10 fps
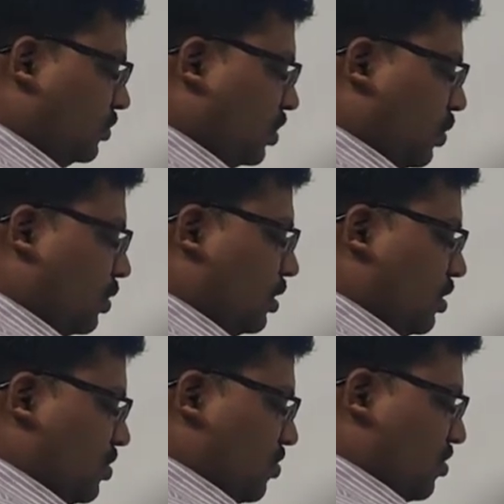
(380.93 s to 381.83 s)
Now,
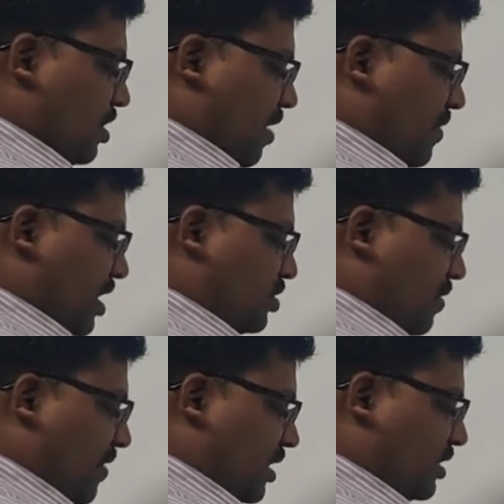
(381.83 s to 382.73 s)
f dash
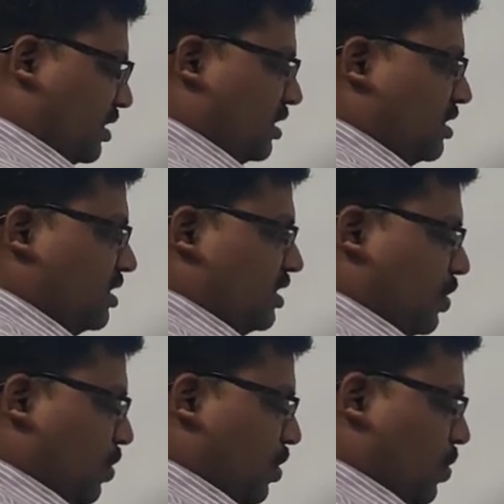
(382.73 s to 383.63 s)
of x is
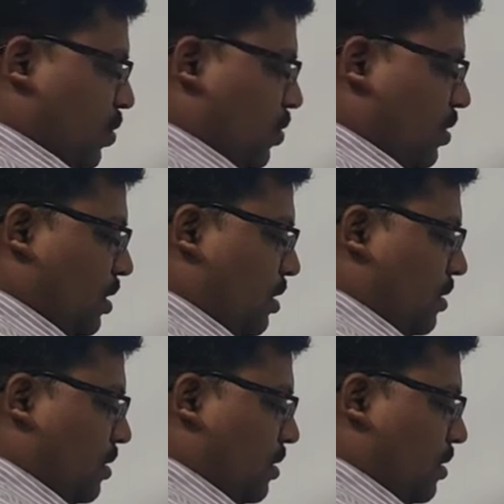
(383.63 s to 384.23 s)
equal to